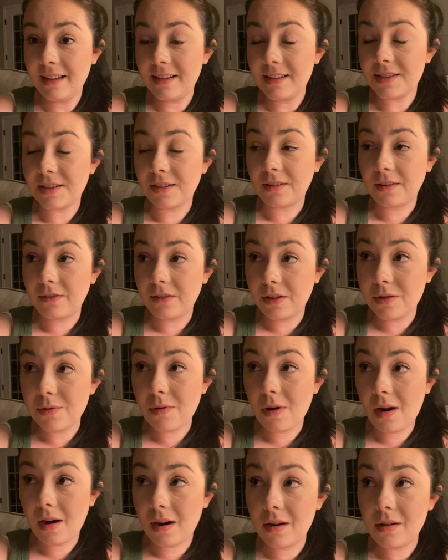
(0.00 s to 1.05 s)
So if you
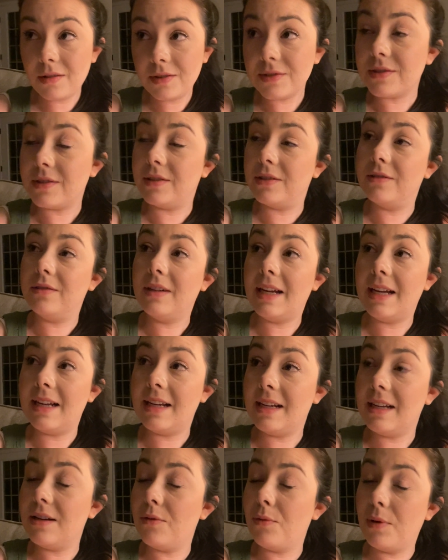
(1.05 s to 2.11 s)
are also
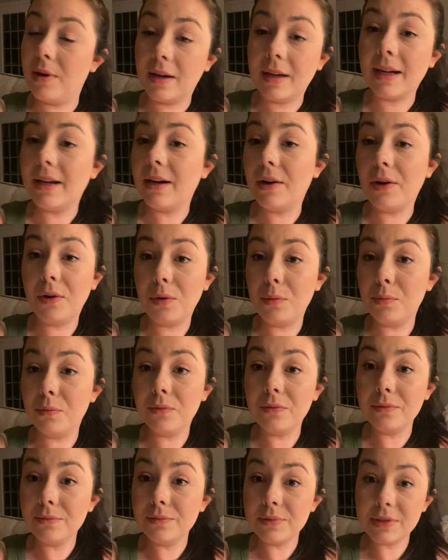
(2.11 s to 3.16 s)
a work at
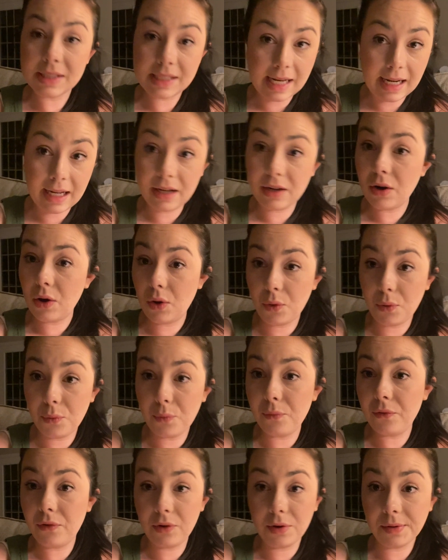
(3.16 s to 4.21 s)
home, stay at
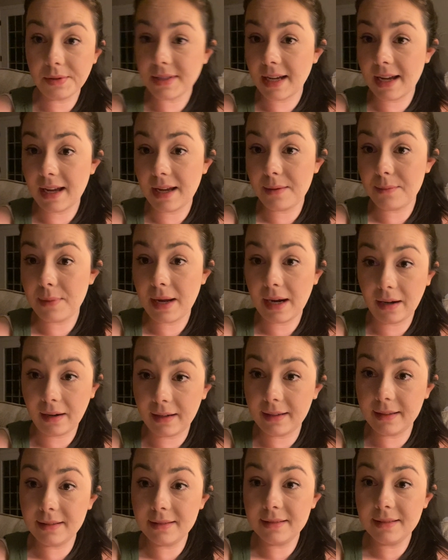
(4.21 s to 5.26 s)
home, full-time
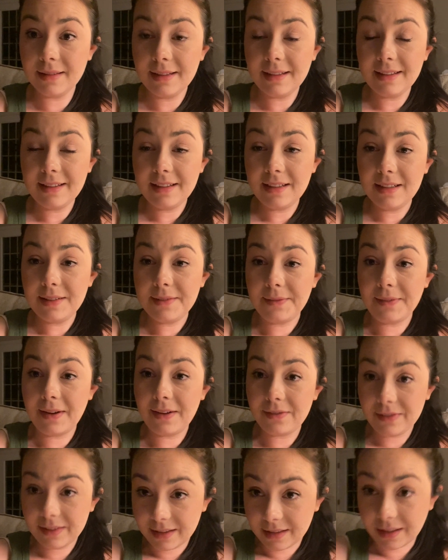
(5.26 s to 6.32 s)
parent, I
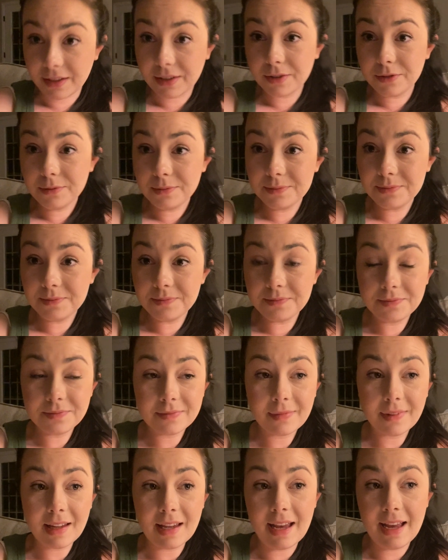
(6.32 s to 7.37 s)
feel you,
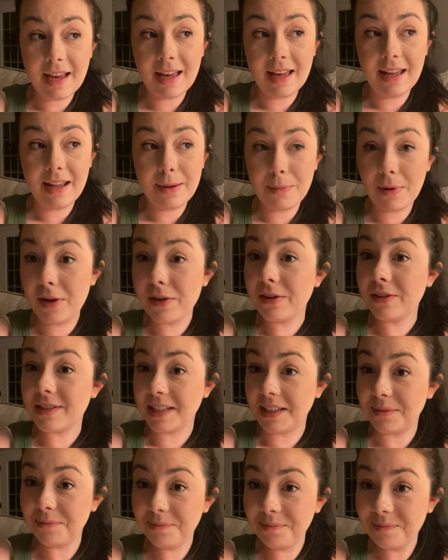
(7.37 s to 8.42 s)
and I'm on your
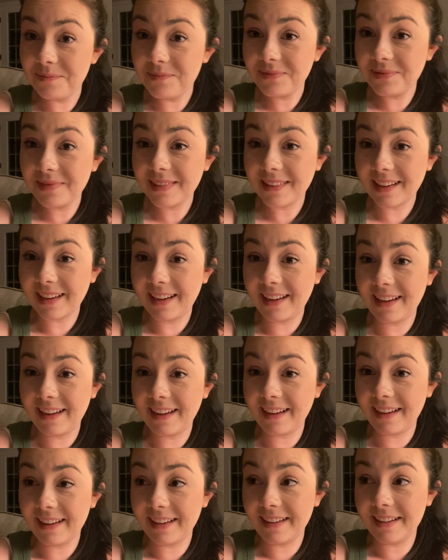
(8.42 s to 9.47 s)
team,
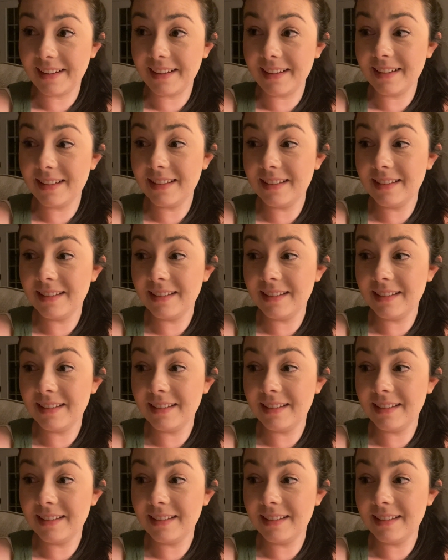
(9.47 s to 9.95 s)
and